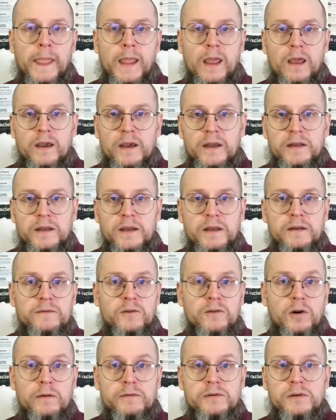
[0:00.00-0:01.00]
It
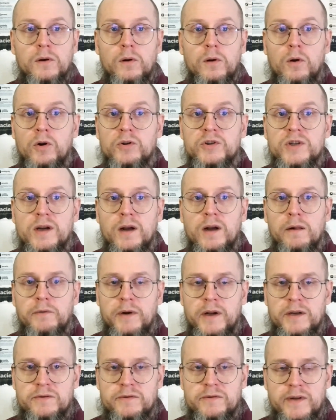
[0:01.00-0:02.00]
involves logical
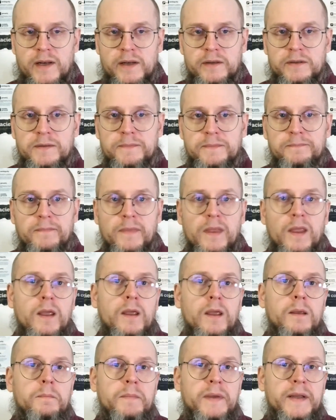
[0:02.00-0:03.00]
rationality,
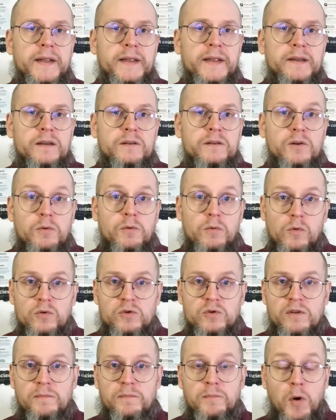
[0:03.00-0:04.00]
meaning the rules
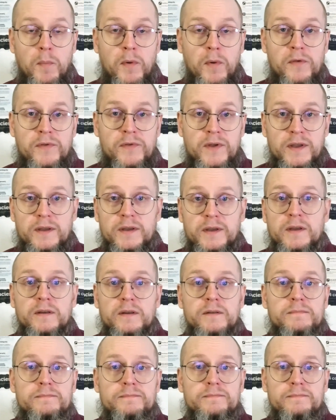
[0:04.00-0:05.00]
of proper thinking,
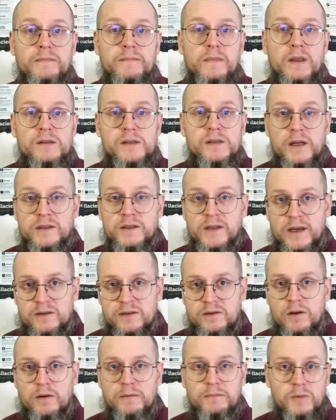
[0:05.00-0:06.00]
such as
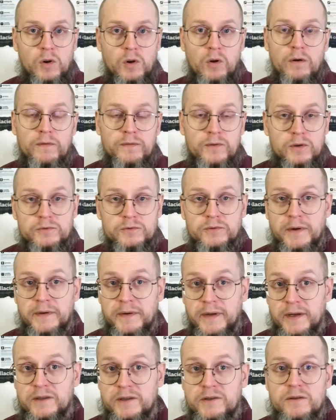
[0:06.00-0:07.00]
the law of
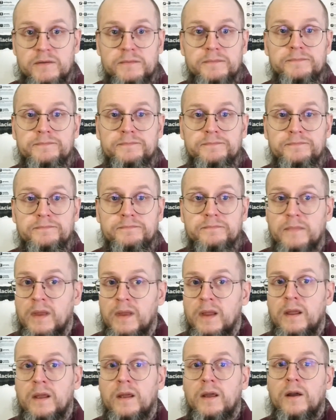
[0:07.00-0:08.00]
contradiction.
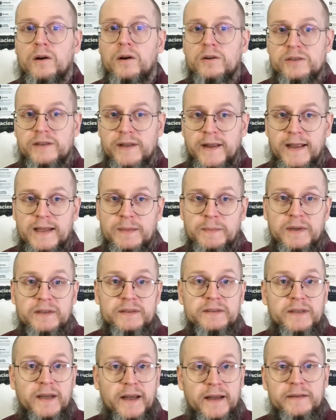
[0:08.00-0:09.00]
A statement
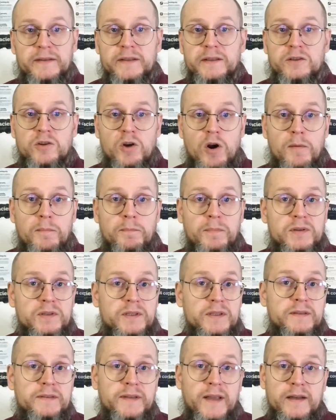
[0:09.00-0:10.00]
and its
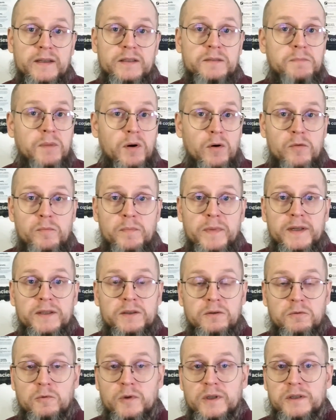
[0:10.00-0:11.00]
opposite cannot both be
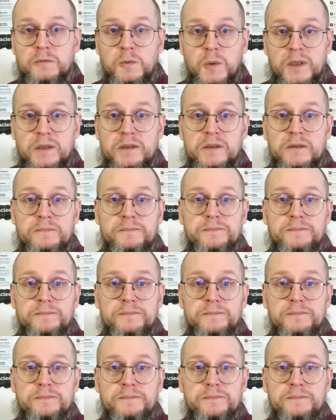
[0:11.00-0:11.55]
true at once.